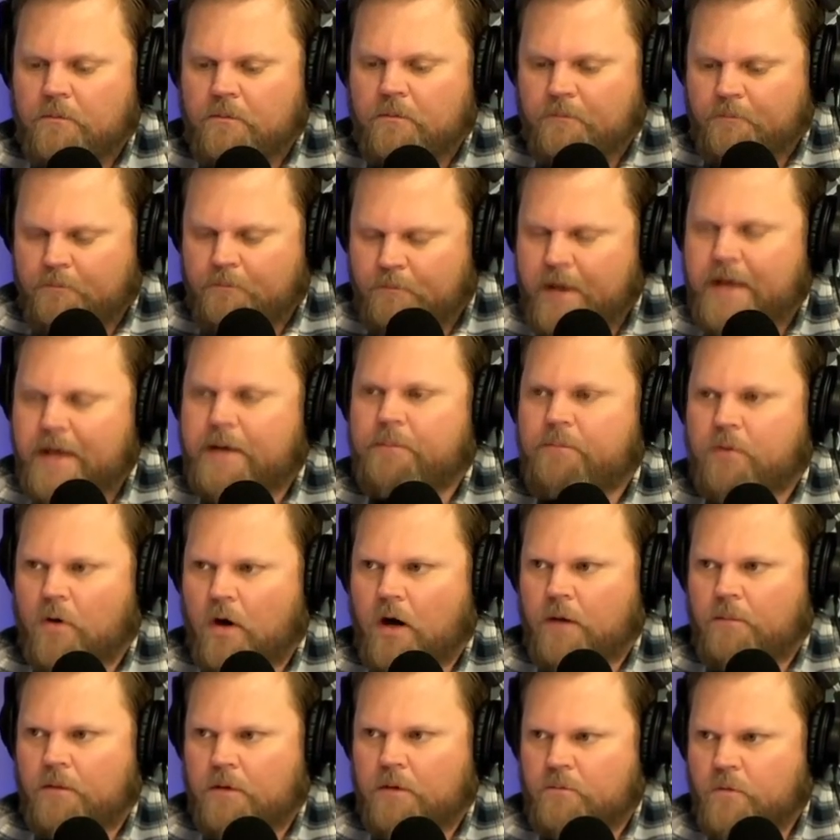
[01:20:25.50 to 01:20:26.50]
big
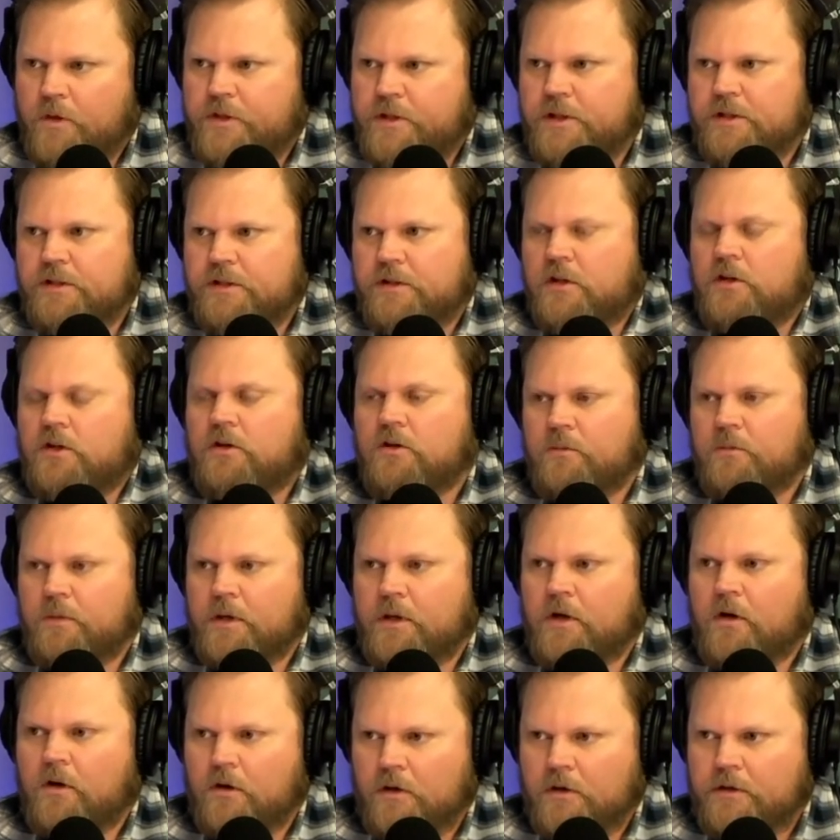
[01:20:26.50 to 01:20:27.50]
problem, which is the human
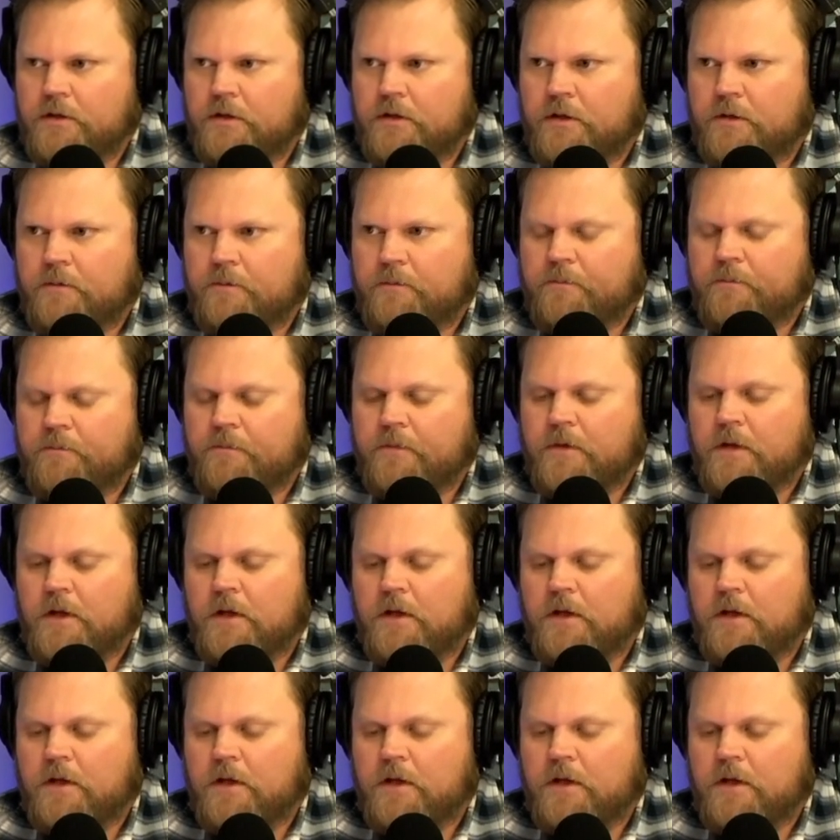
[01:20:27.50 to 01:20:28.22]
heart. Mm.